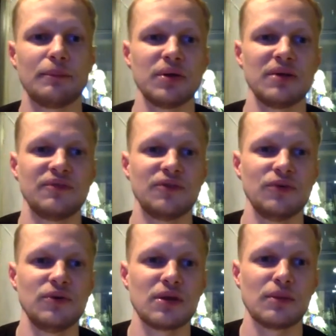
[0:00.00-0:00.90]
putting
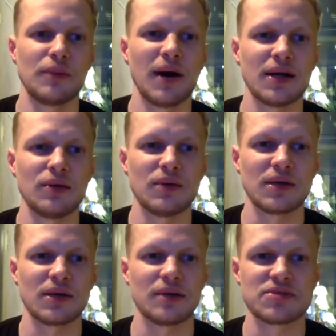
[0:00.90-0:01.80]
food in their body when
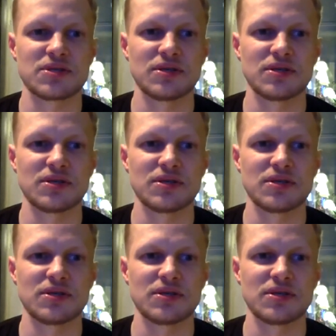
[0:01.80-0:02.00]
it comes